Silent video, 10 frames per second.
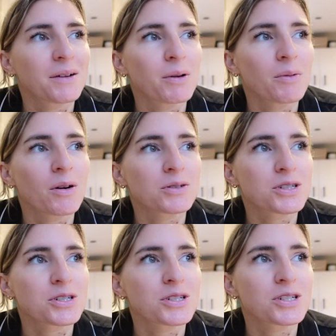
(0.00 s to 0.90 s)
We
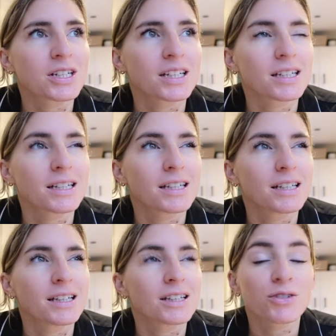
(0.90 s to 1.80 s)
watched
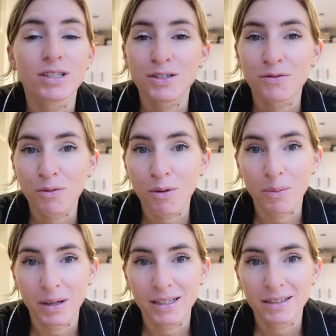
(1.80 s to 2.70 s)
Christopher
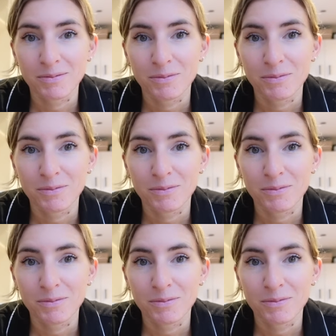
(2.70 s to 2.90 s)
Robin,